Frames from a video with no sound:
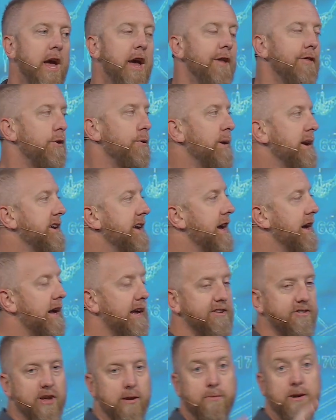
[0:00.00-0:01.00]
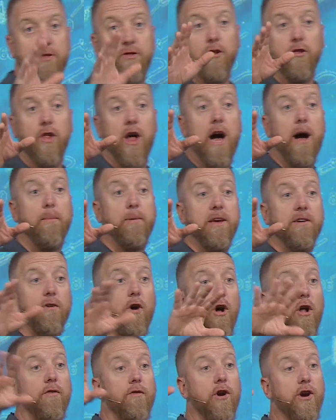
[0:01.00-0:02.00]
It's going to be in the lobby of
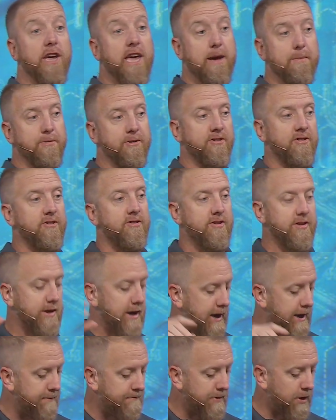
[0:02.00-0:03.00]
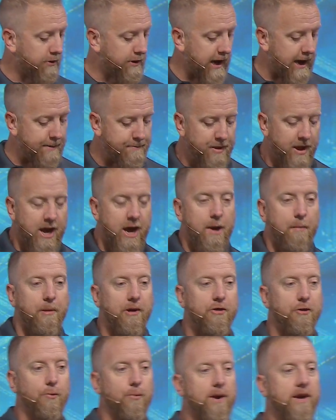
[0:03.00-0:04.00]
all of our campuses today, okay?
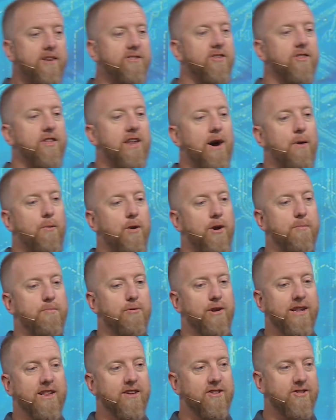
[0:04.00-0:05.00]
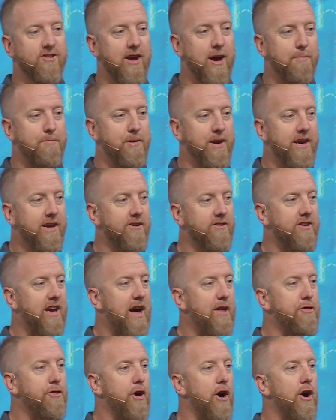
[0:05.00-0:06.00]
But the reason that I want to bring this up is
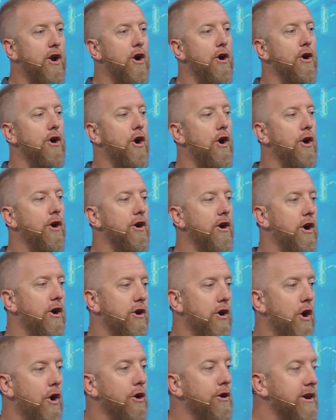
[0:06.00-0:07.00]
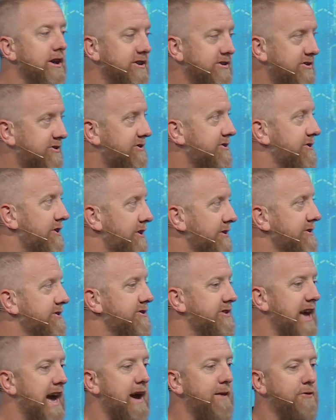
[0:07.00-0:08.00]
I thought our artists on
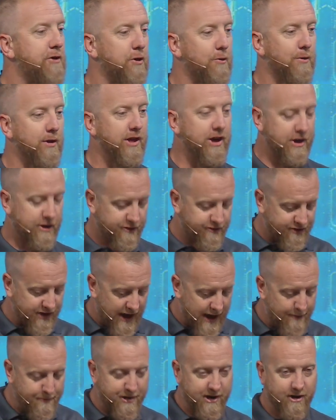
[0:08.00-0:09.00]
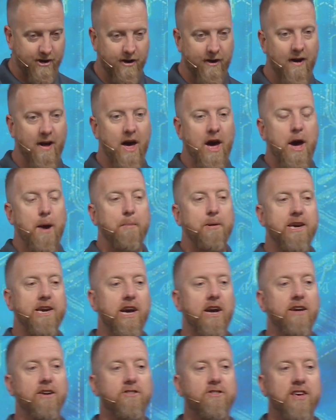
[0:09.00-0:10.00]
staff did a really good job here
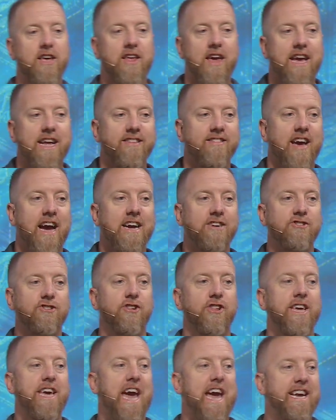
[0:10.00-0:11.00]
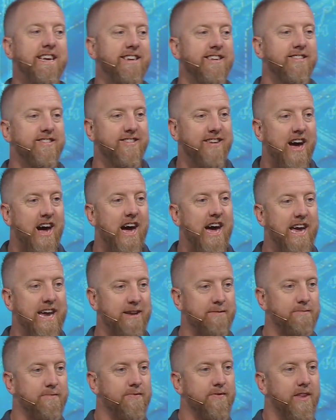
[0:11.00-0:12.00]
because it's actually a design.